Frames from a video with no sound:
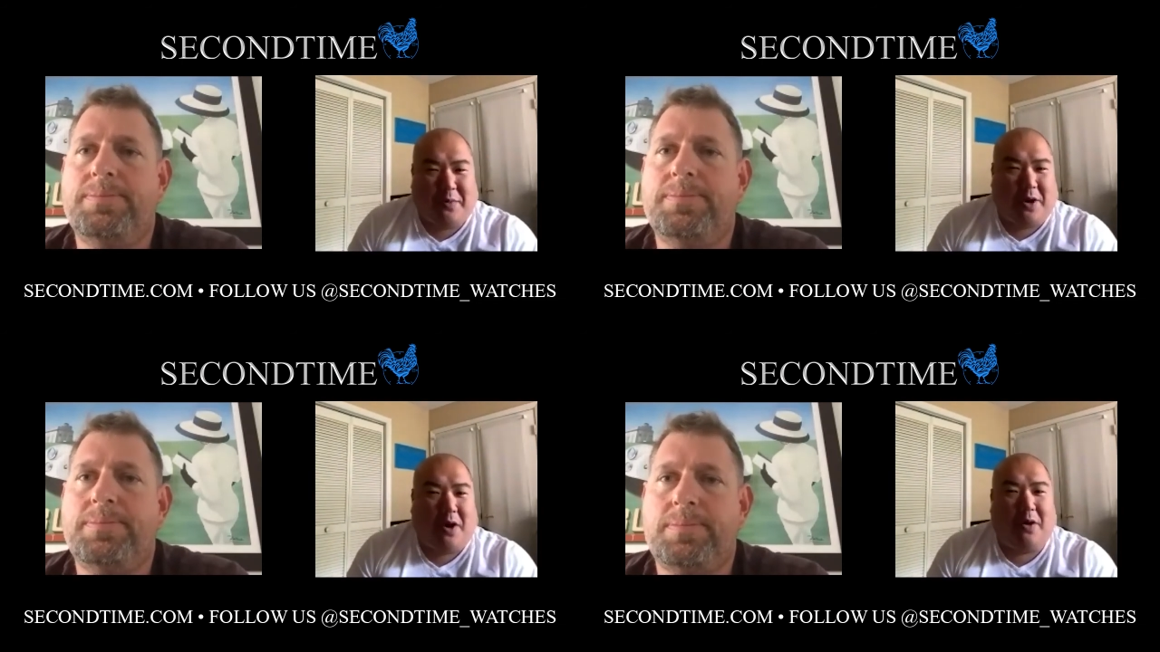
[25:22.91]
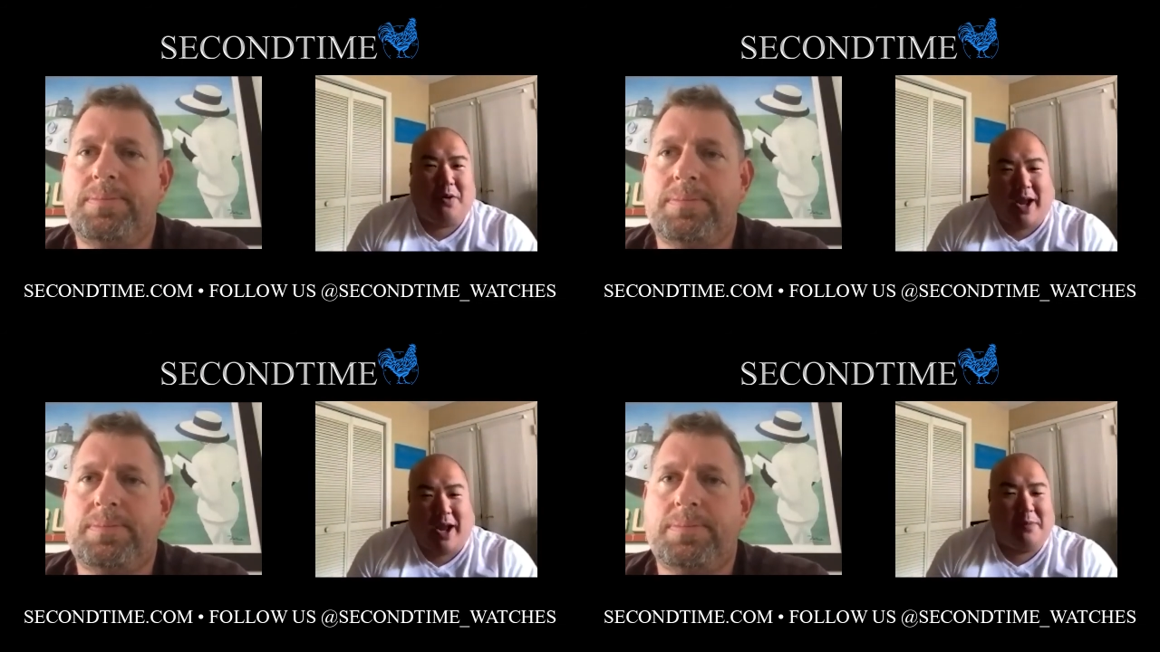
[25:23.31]

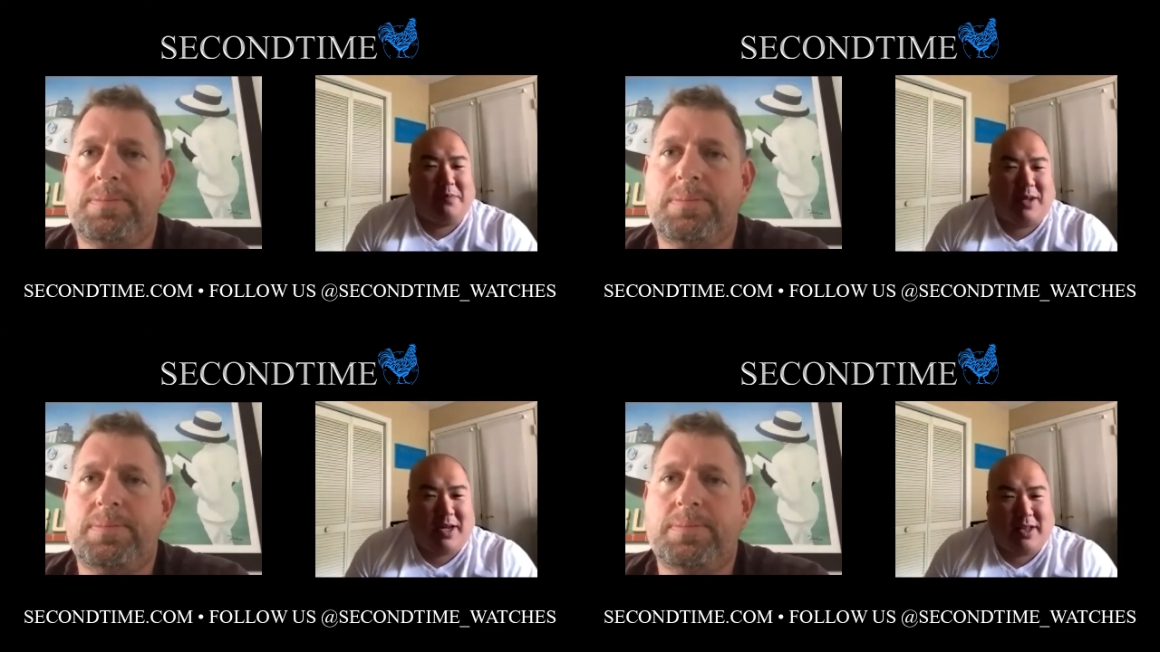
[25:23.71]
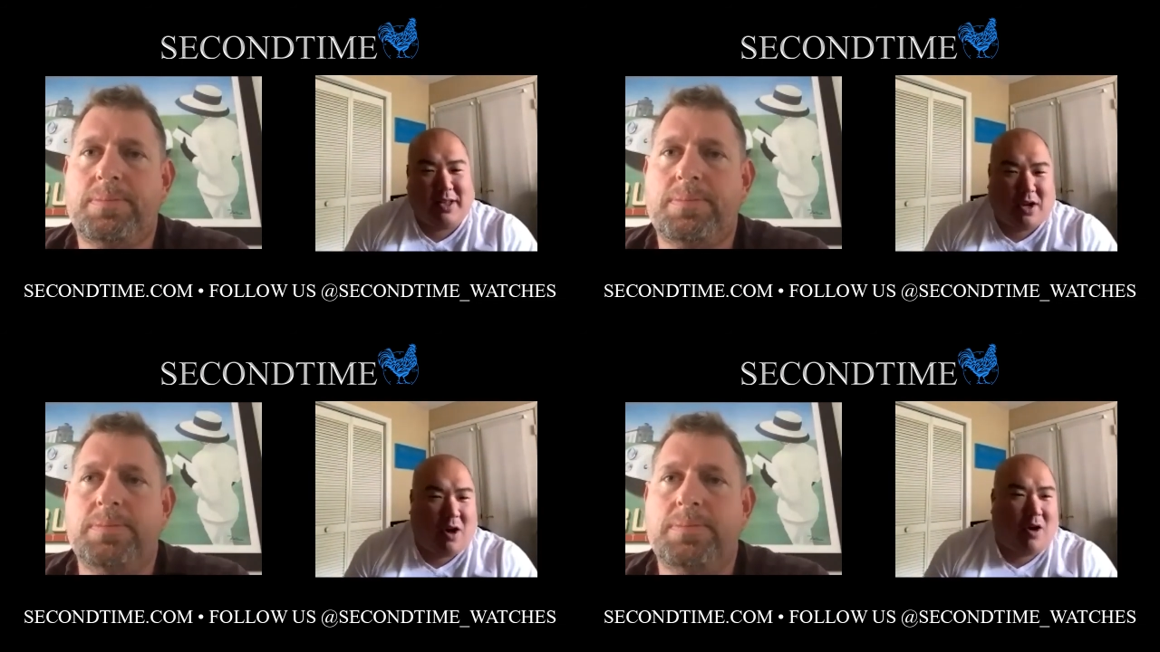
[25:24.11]
Speaker 1: go and immediately
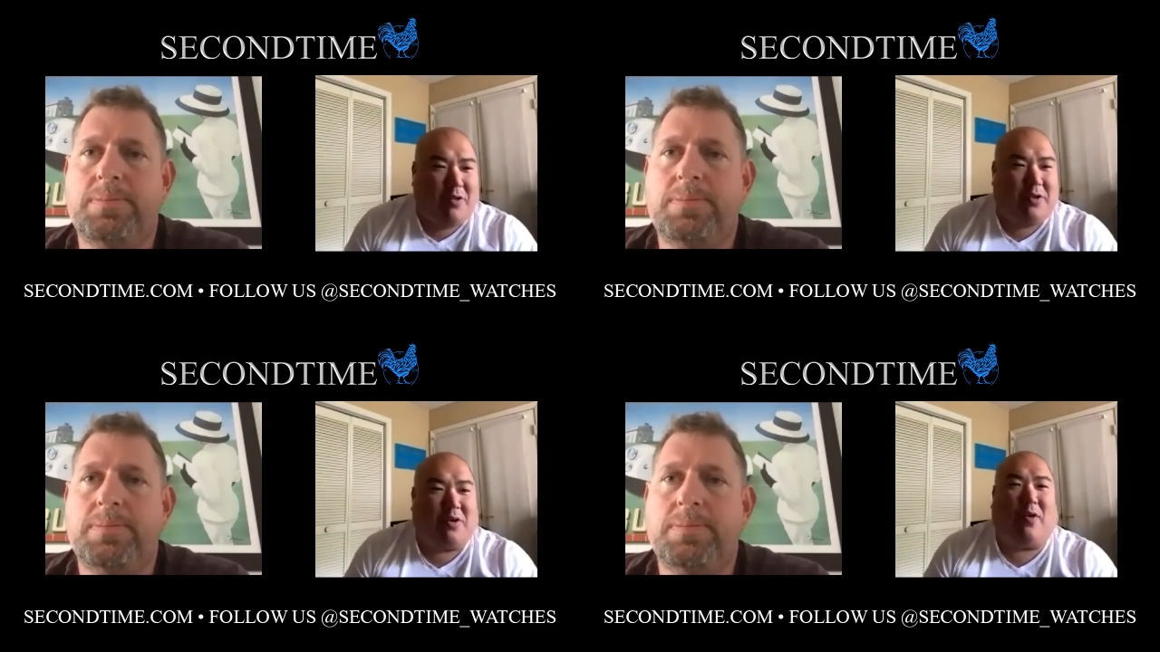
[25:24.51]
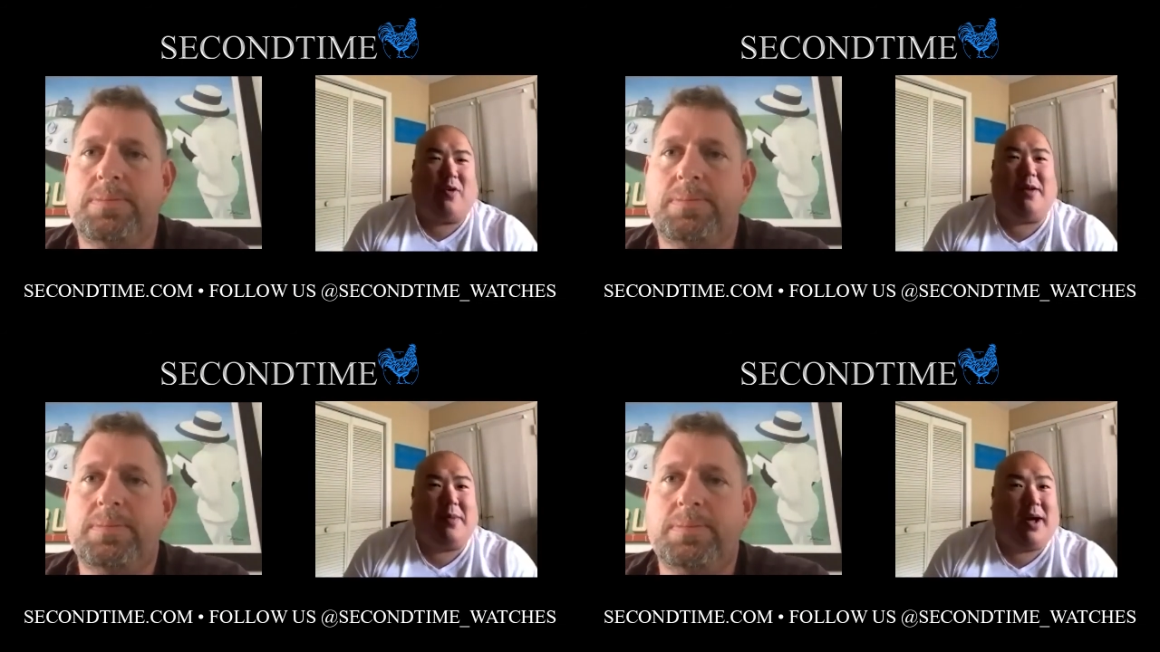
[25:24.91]
call their
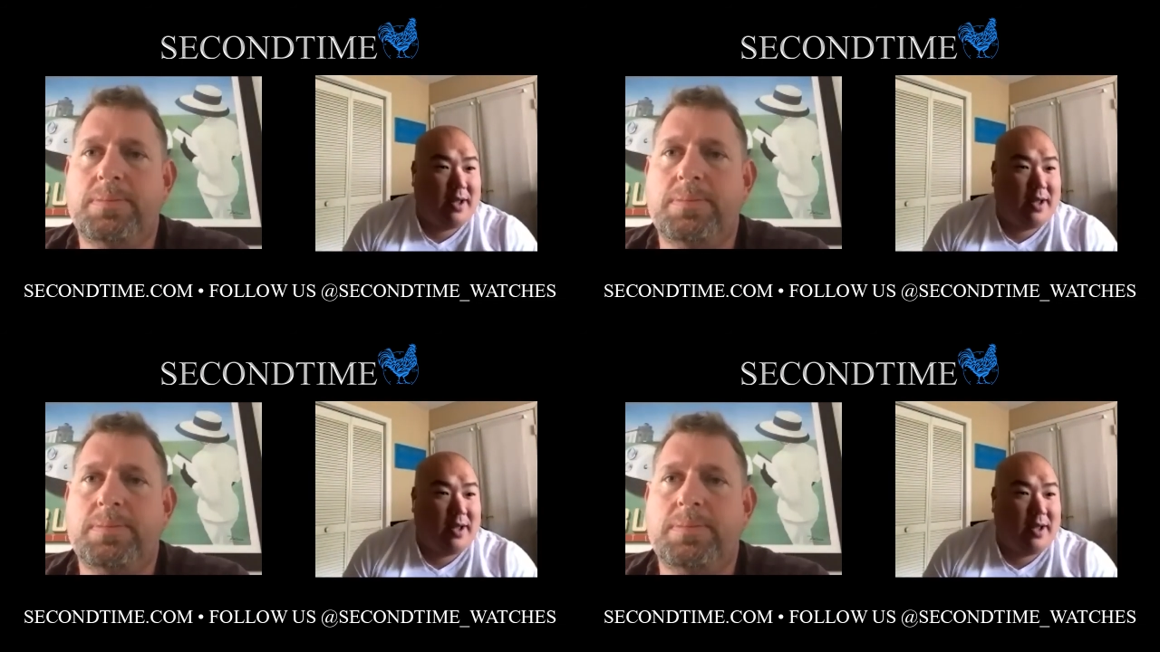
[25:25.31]
grandma